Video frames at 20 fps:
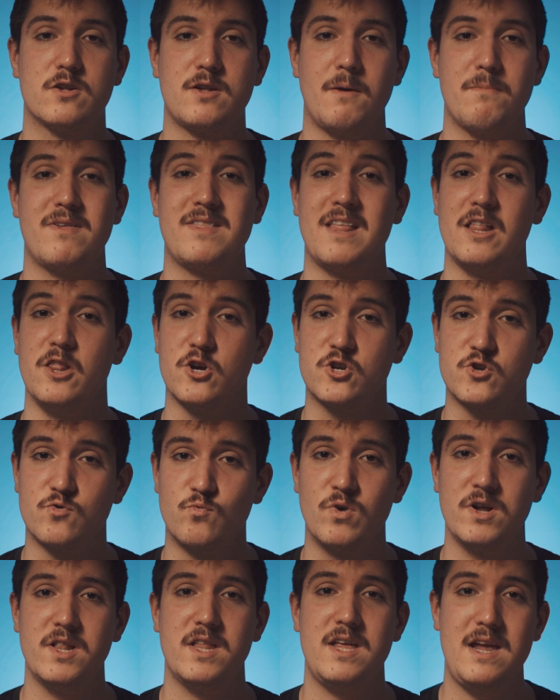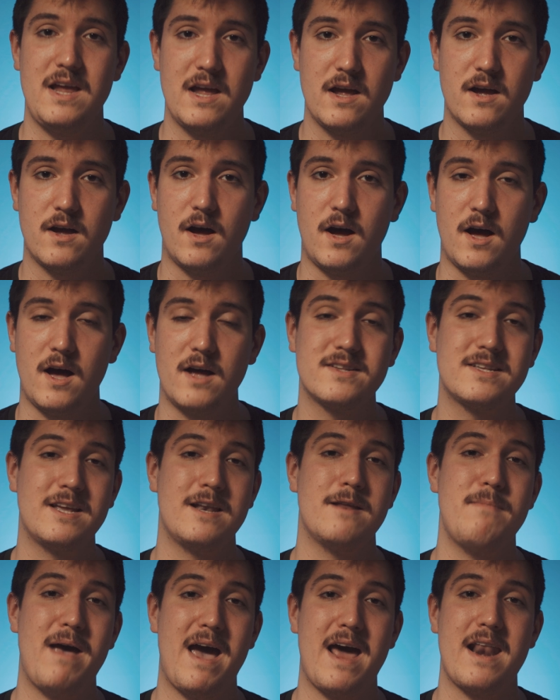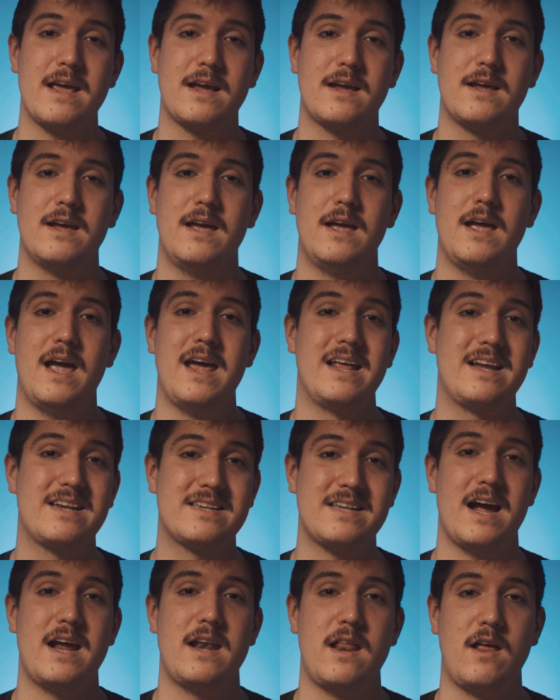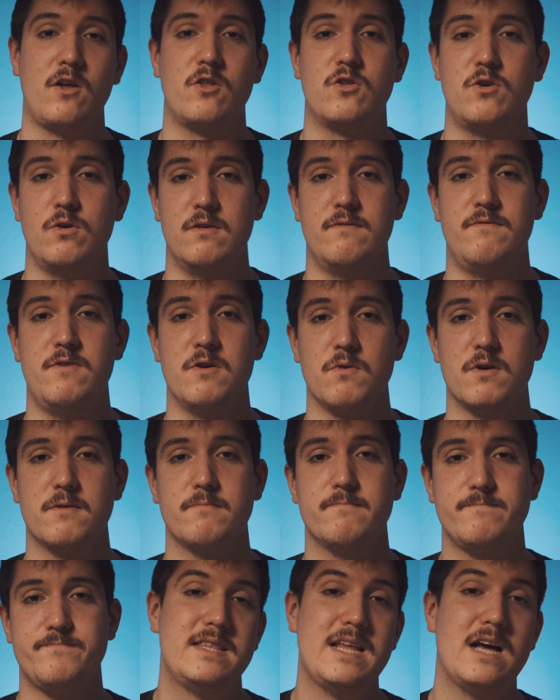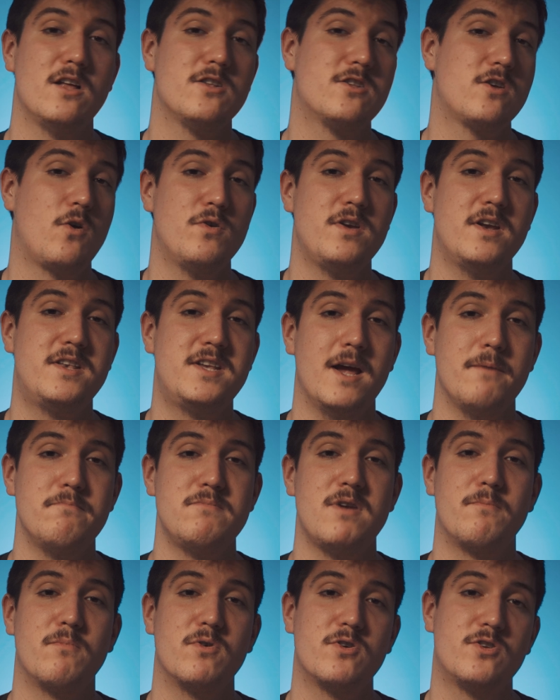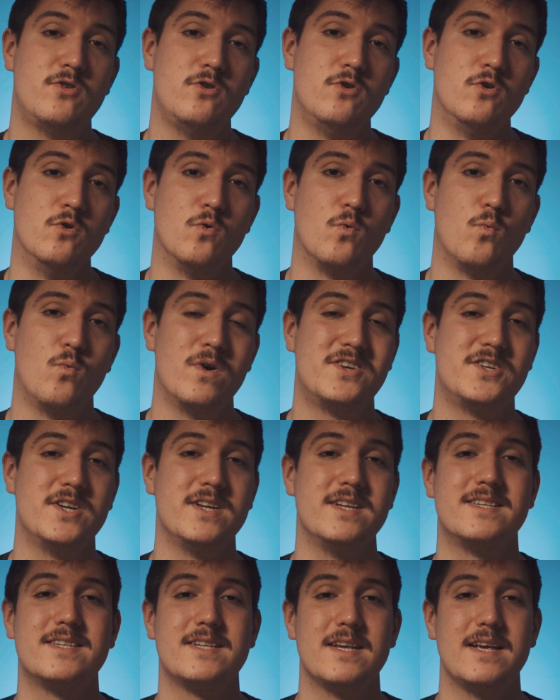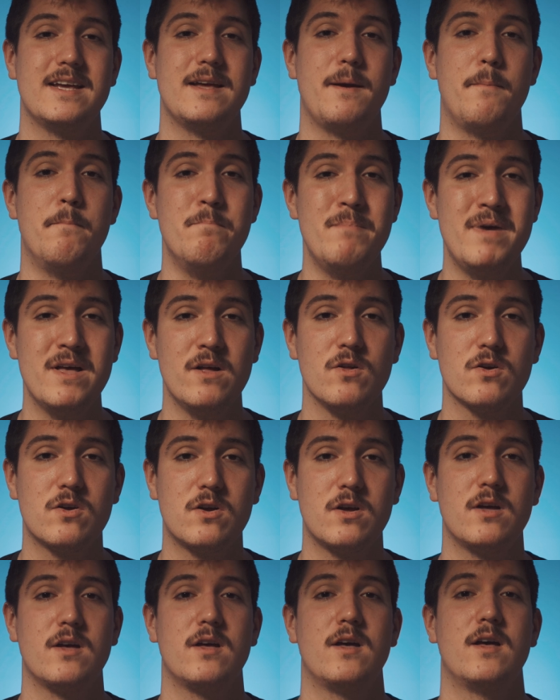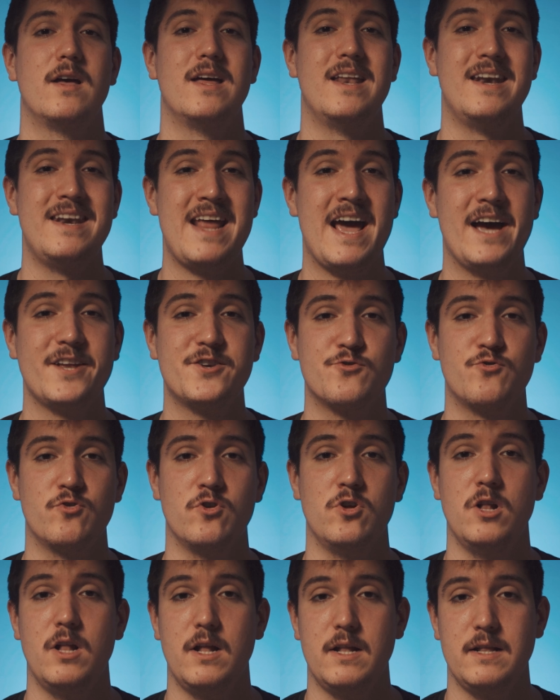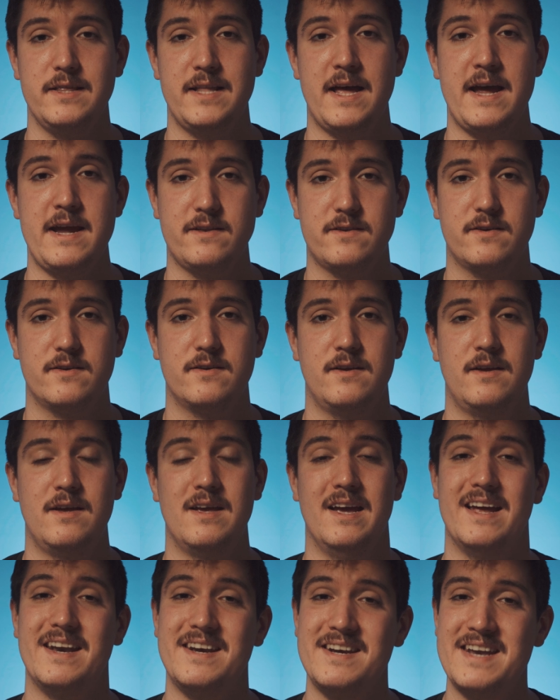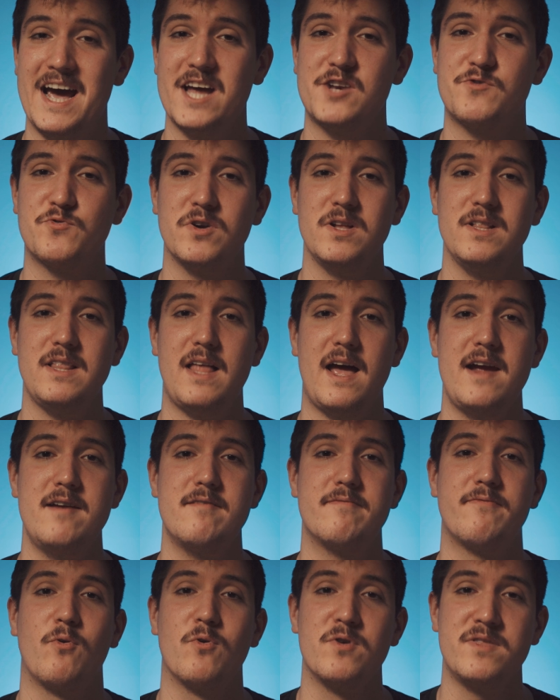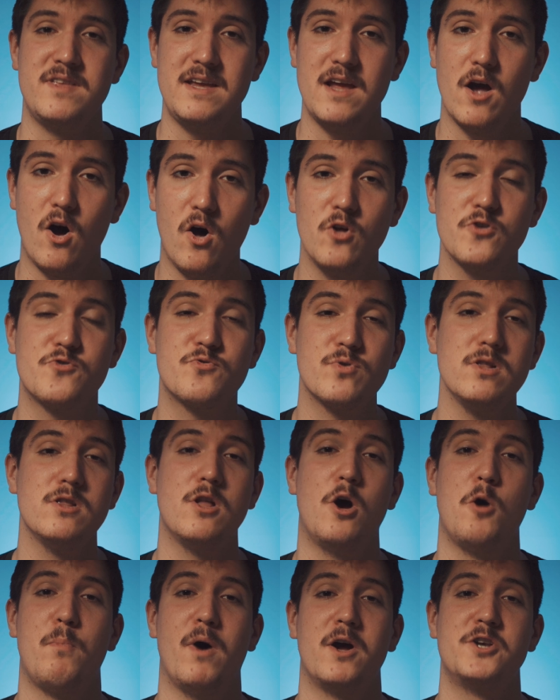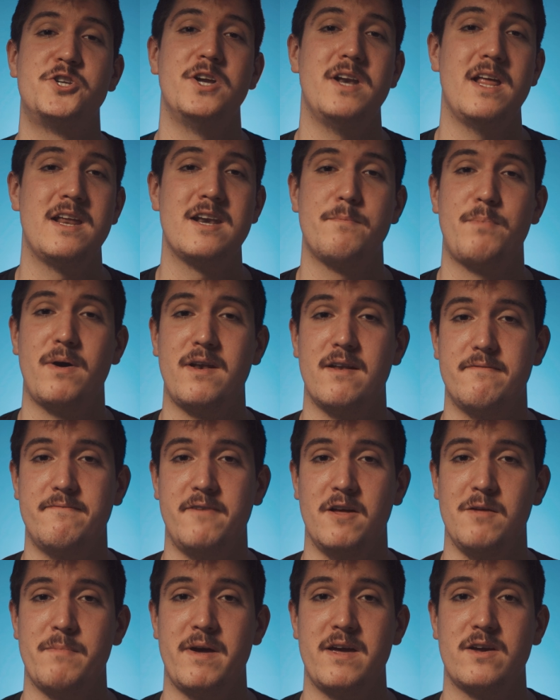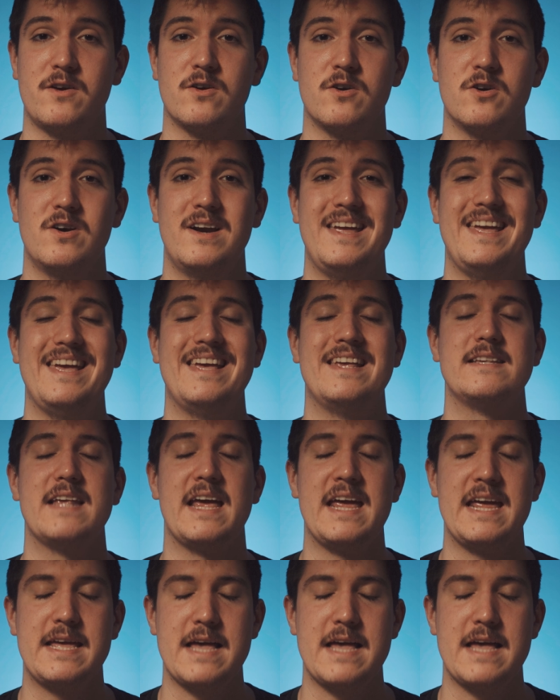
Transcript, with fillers: something that looks really uh, cinematic and exciting to the viewer. Now let's go into tip number two, which is milk natural light. Natural light for the ultra low budget independent filmmaker is a